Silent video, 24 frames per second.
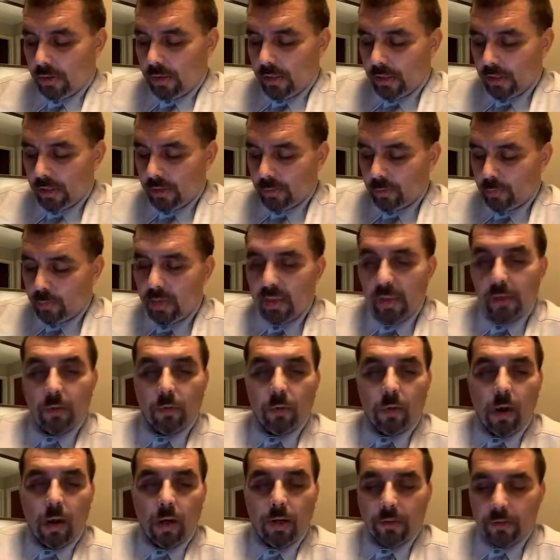and then it's P
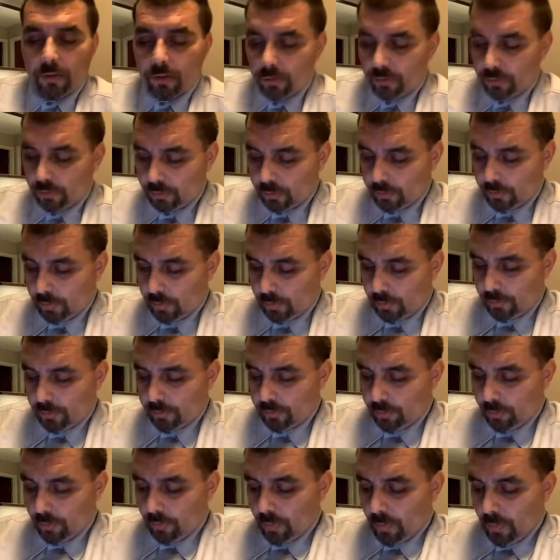Chronicles. So
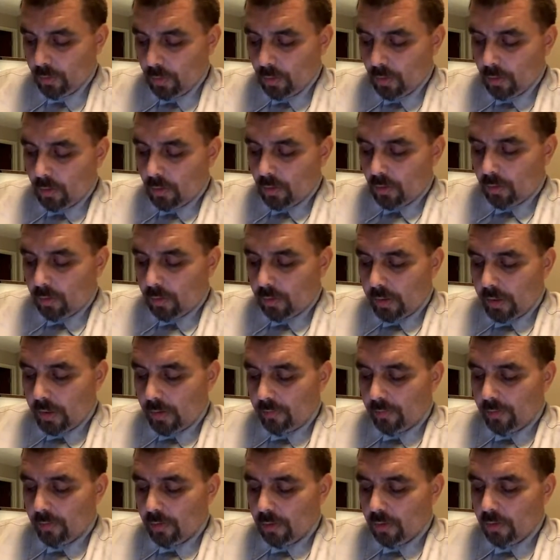
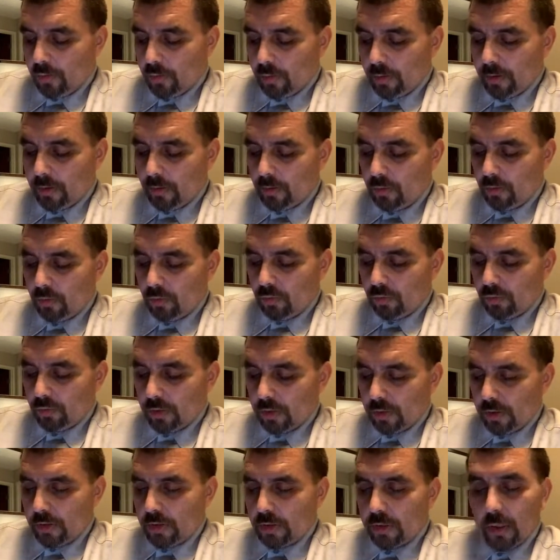whatever you can do,
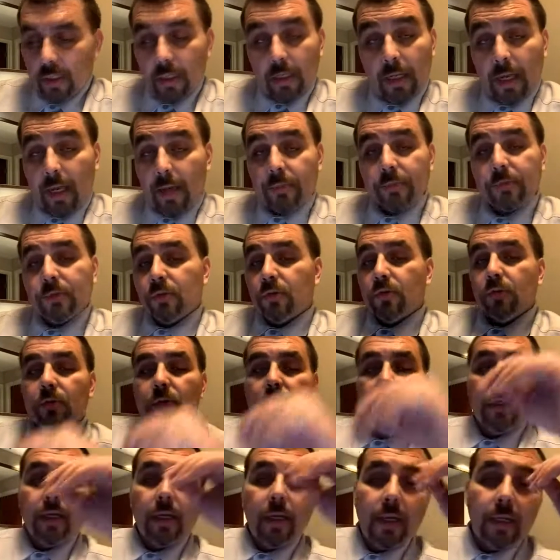said Chela.
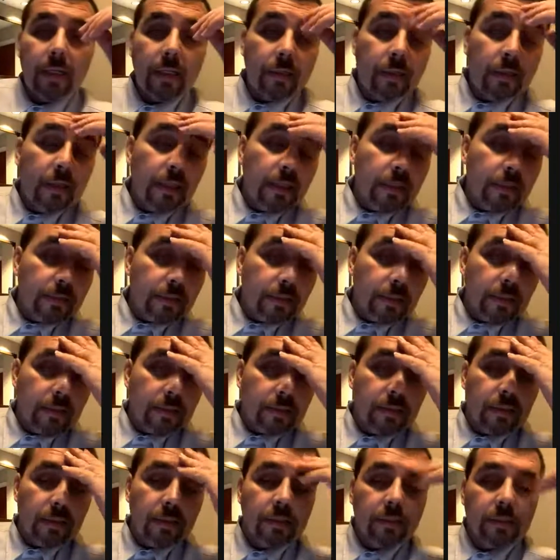Absolutely, anything
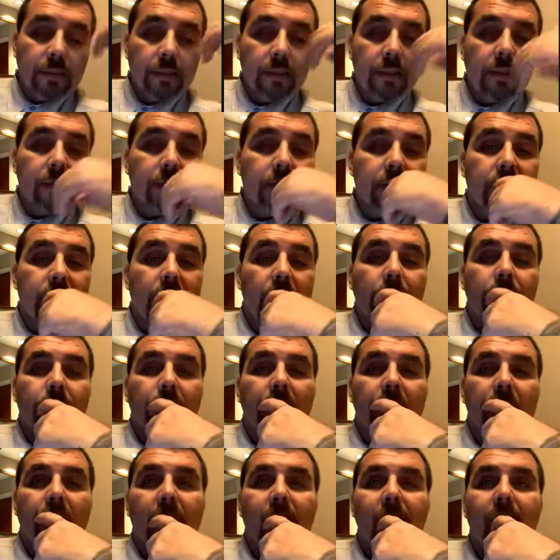is
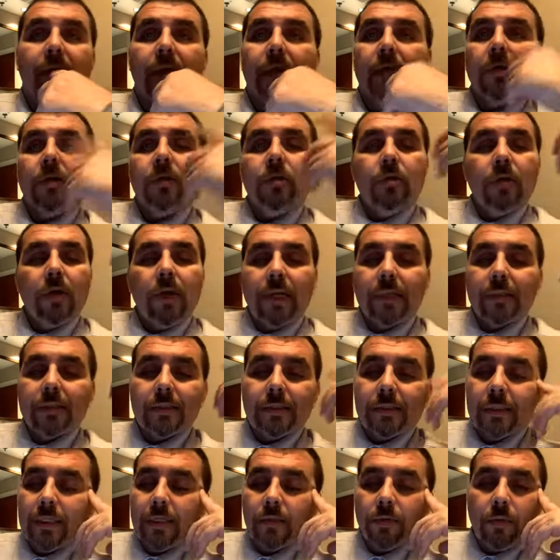something. You
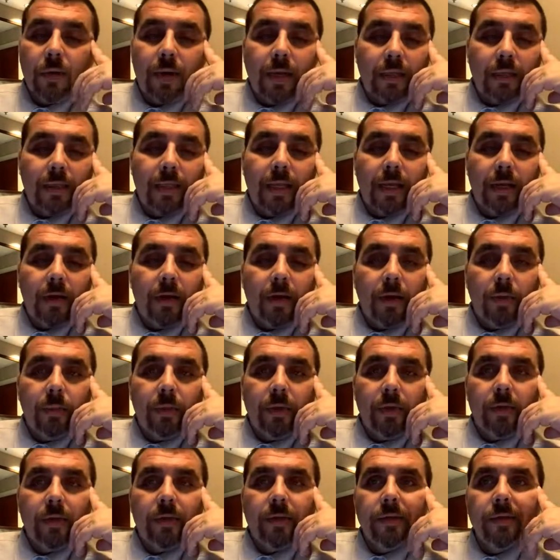guys see it right there. I
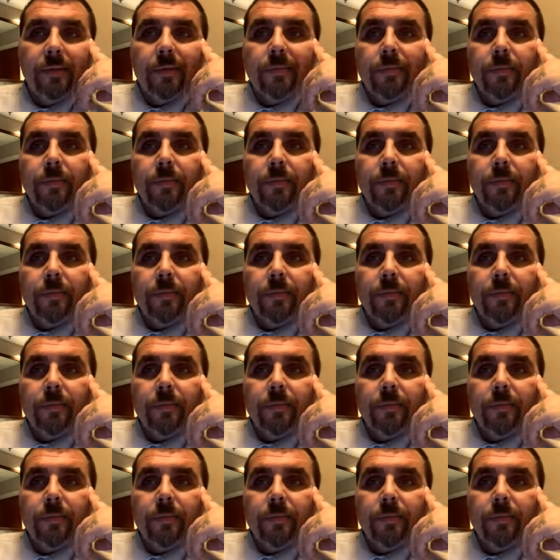mean,